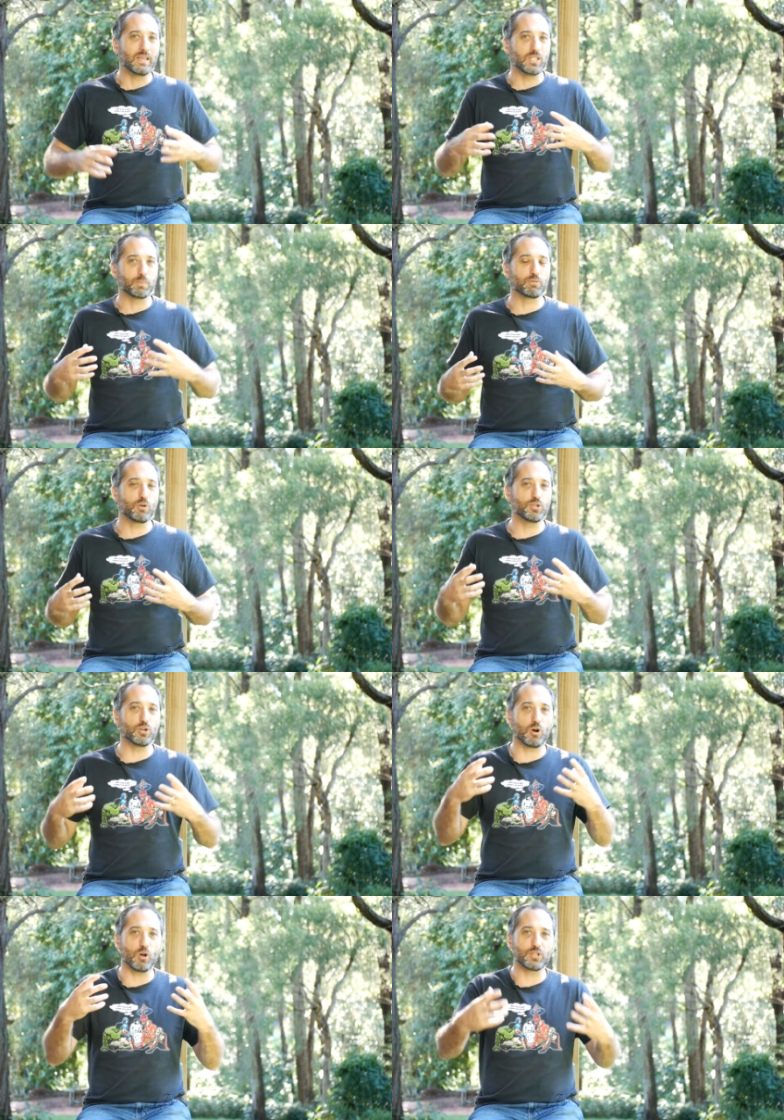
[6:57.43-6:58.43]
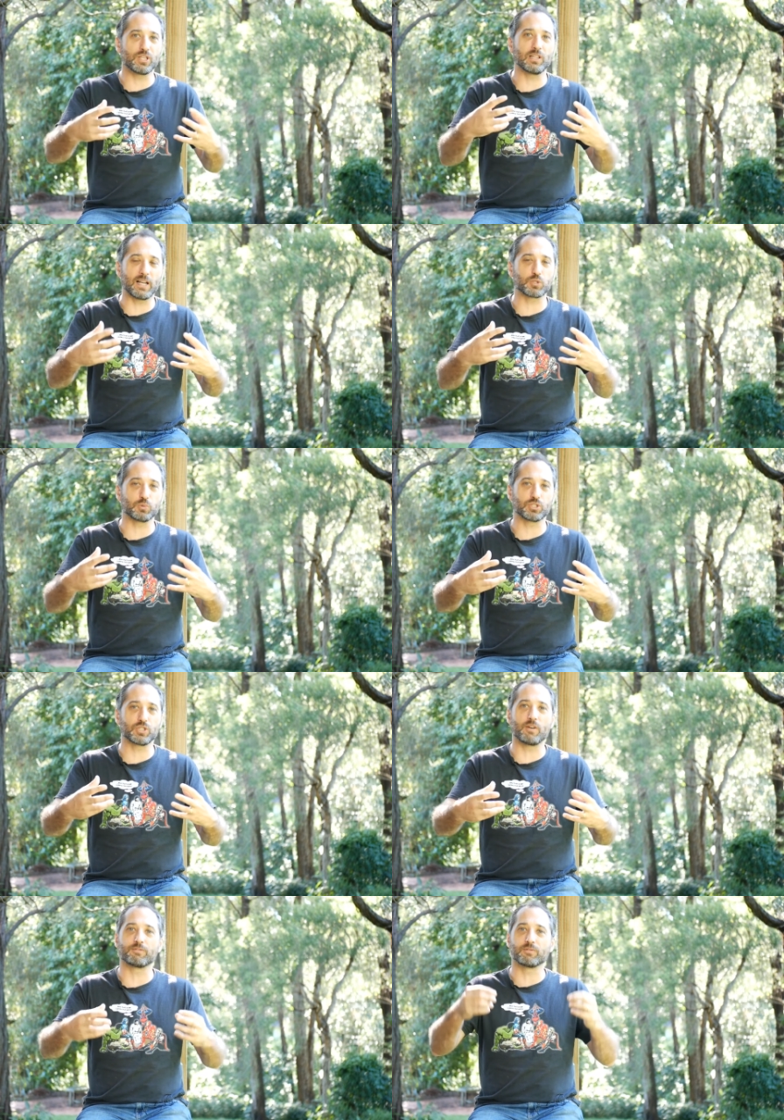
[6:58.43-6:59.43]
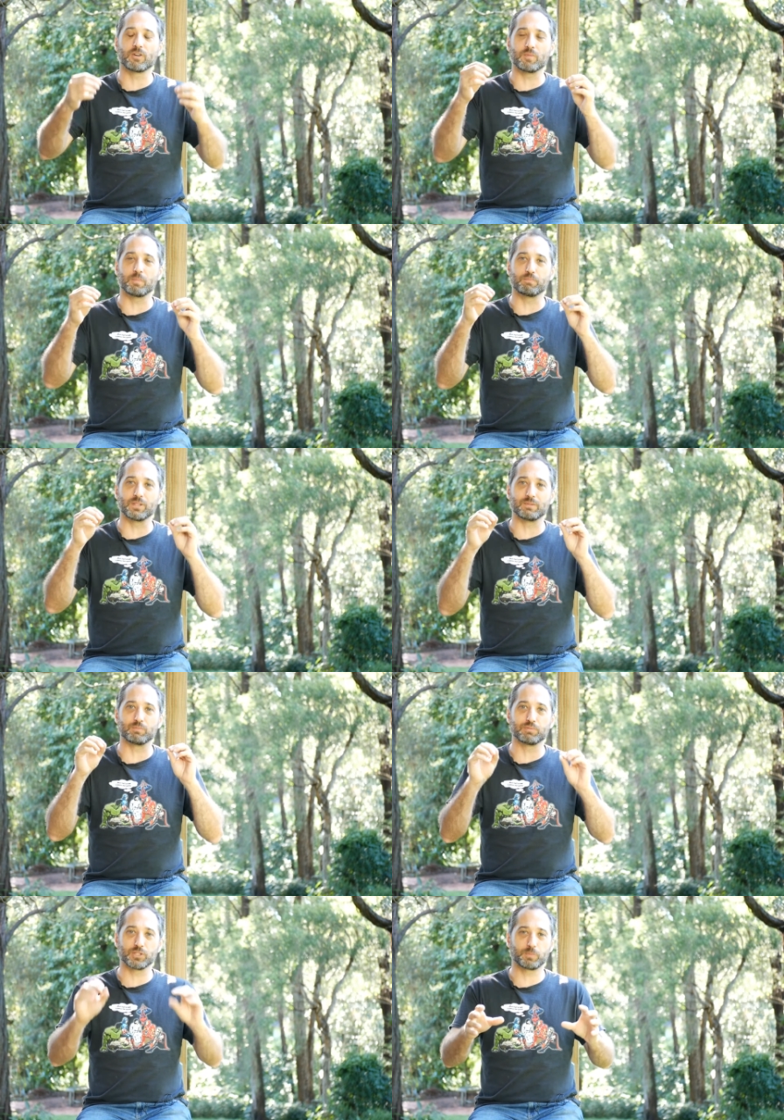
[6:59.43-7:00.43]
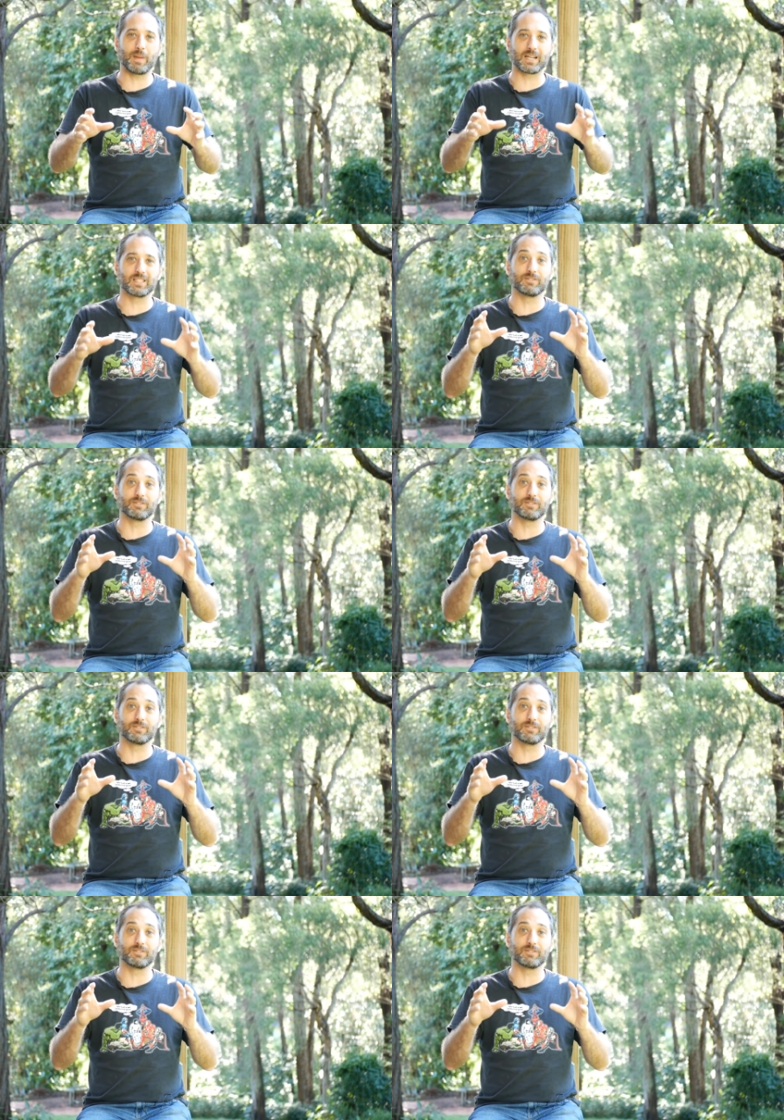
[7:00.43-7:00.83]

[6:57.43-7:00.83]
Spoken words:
He's approaching all this intellectual stuff from the perspective